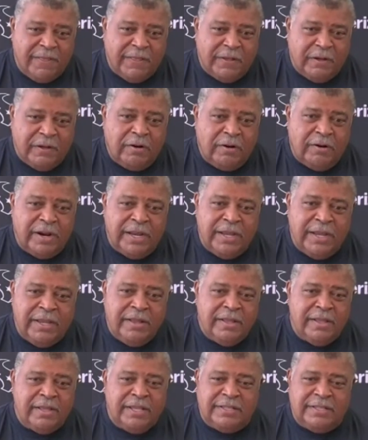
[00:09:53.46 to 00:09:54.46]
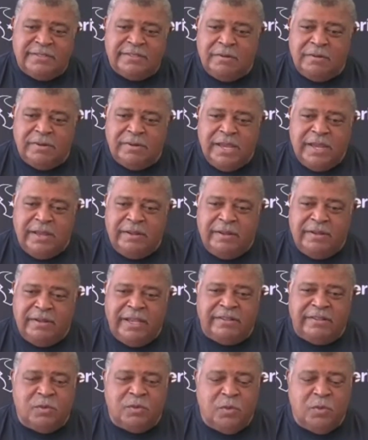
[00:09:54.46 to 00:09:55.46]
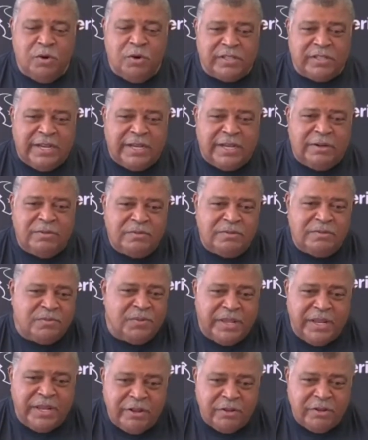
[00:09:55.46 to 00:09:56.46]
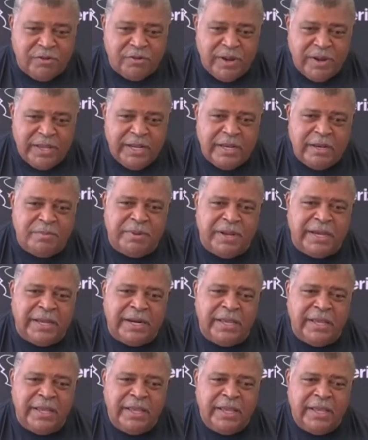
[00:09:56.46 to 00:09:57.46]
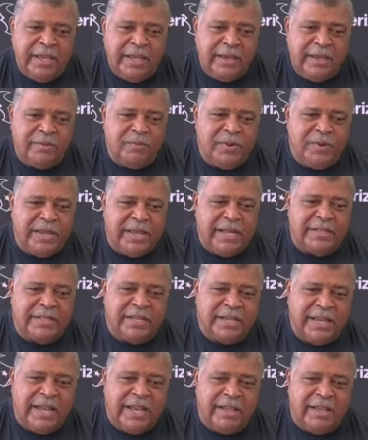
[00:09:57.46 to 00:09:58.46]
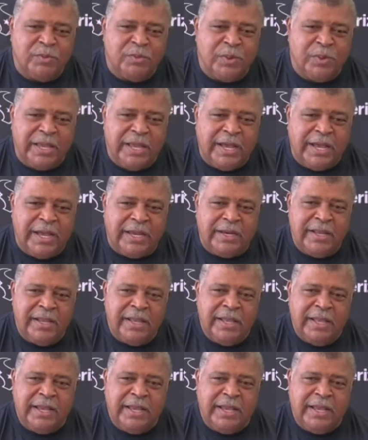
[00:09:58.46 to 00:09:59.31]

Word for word: All right. And so now, as it worked out, we didn't trade anybody and we got the guys we got.